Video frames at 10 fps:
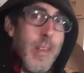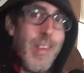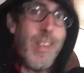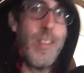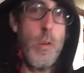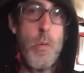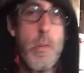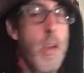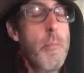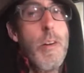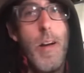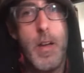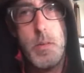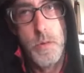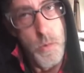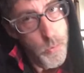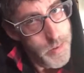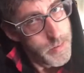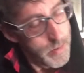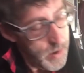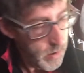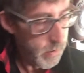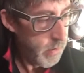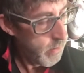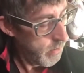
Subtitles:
in the old game garage once again.